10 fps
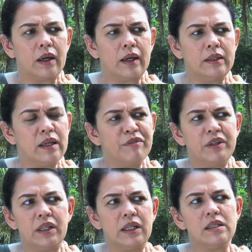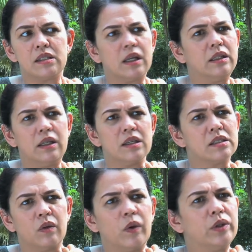I definitely said,
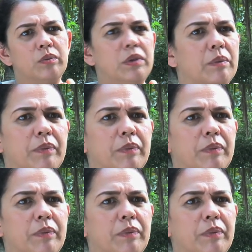yes, I want to be a